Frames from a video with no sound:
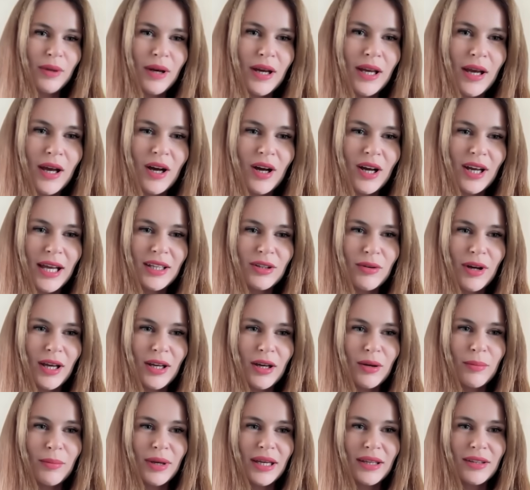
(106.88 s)
I highly
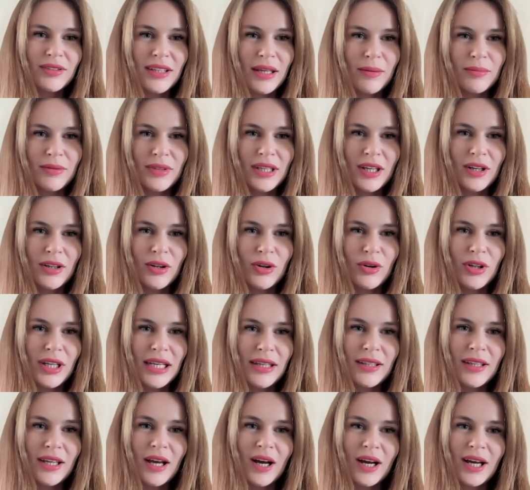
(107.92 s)
recommend them. They're
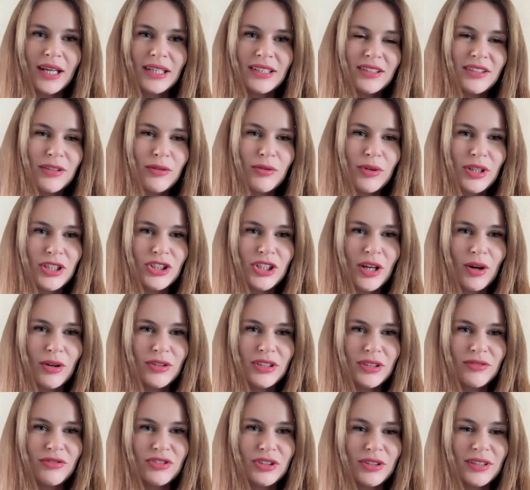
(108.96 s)
great guys. Reach
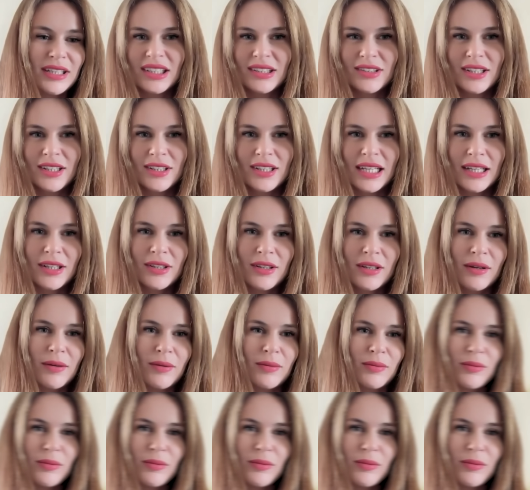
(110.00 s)
out if you need a link.